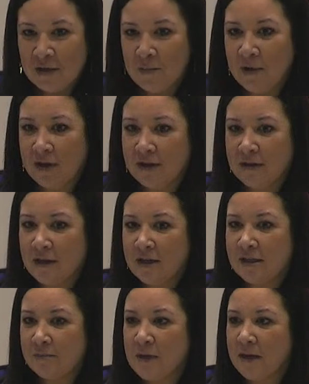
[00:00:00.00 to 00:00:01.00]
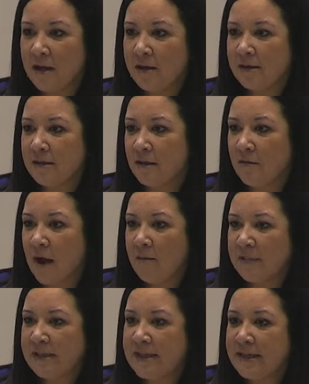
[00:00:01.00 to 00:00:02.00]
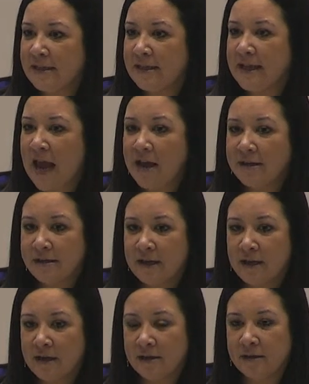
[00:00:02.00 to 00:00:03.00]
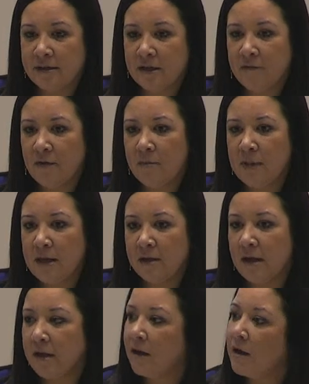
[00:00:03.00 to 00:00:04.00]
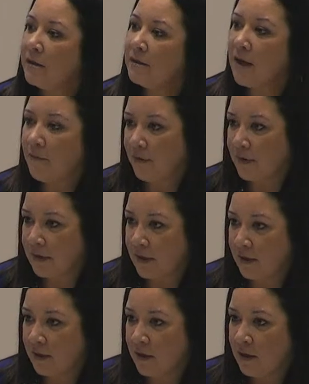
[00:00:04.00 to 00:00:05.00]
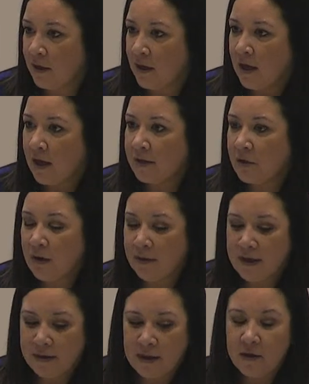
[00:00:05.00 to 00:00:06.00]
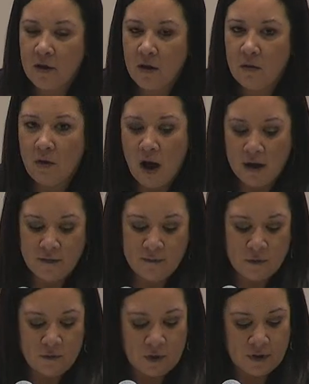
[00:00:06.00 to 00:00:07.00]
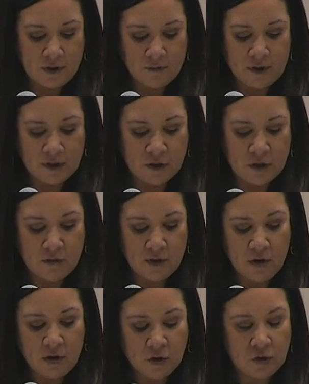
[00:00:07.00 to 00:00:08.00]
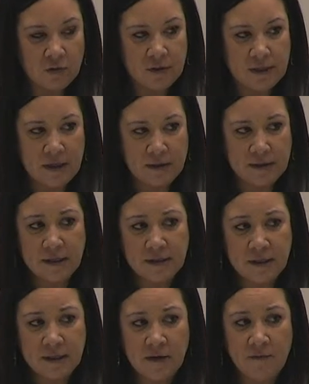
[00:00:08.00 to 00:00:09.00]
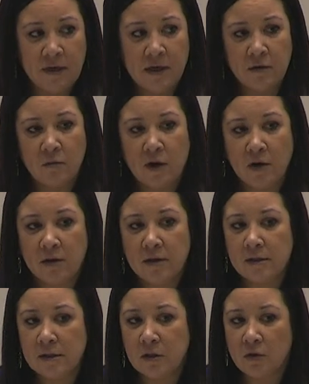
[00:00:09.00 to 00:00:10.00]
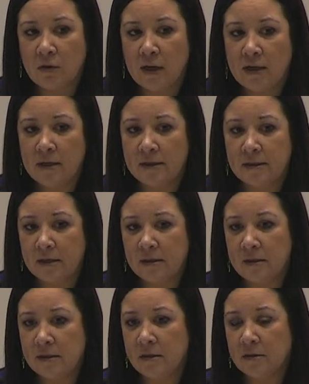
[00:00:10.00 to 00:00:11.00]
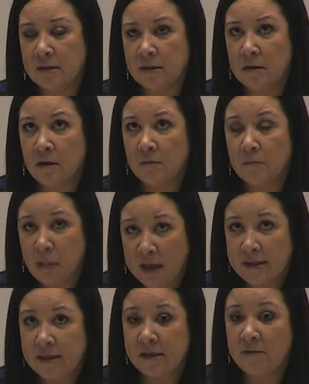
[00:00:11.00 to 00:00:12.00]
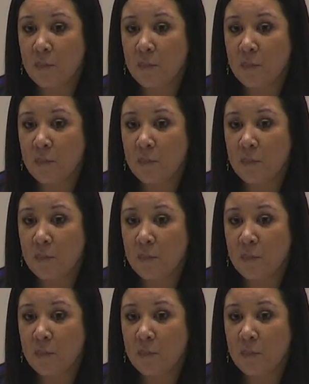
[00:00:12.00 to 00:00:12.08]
but it's because I'm seen as an asset instead of it being like a deficit. And so I think that a lot of the work that we do in cultural sensitivity and awareness is creating places of